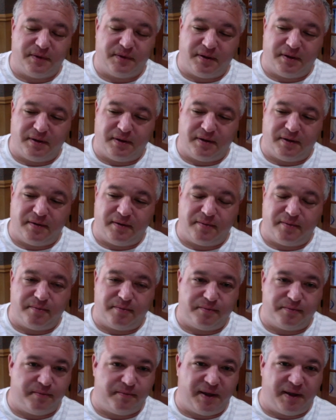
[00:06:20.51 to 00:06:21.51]
uh,
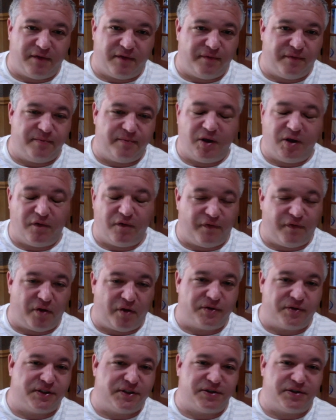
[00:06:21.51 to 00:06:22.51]
you know
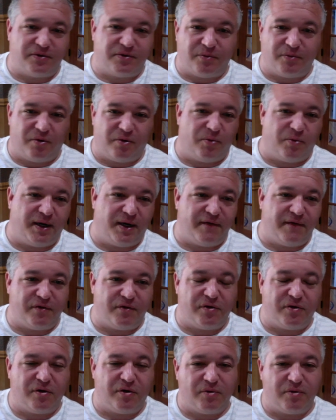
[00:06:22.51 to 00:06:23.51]
faults or, or whatever
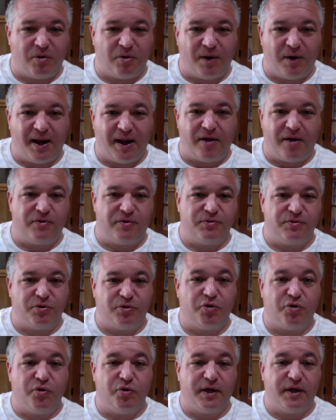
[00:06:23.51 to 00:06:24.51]
around
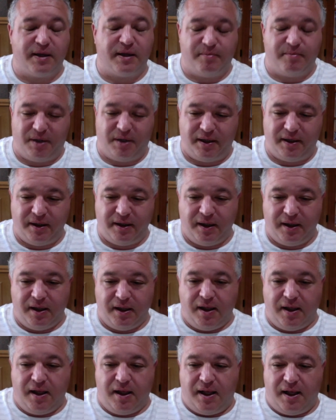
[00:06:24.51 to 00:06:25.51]
recruiting. But
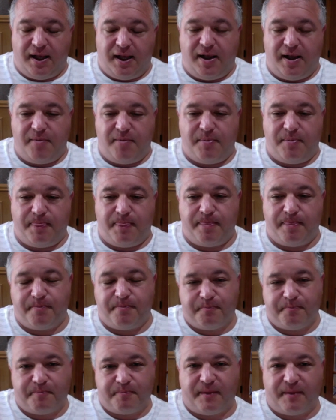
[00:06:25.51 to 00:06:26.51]
um,
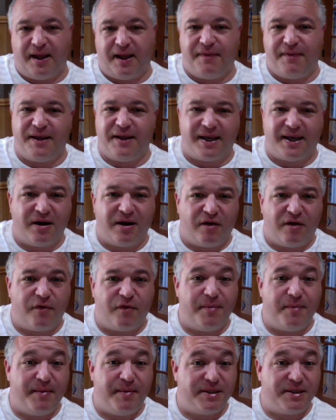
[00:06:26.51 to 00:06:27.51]
I think I can offer
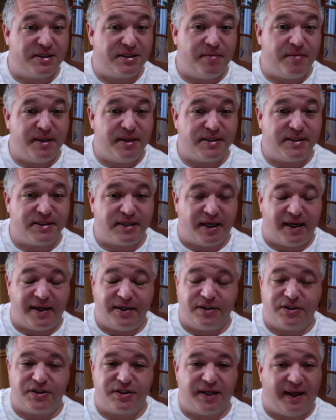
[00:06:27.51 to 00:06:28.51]
maybe some insight
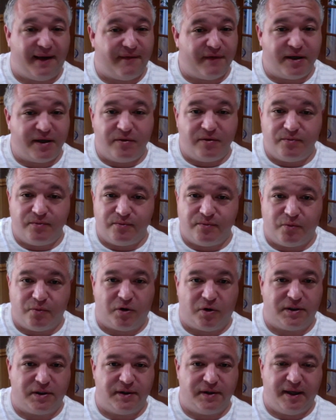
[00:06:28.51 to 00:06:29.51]
just having
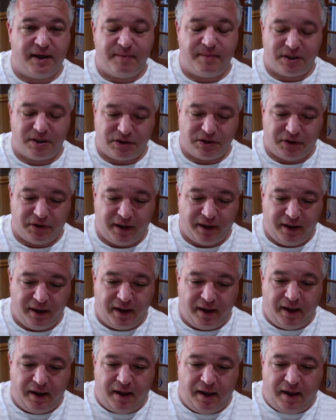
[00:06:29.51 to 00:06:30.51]
worked in the game industry.
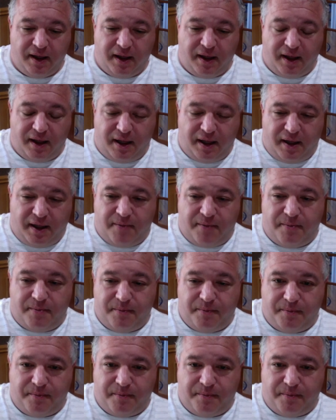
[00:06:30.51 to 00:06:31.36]
Um,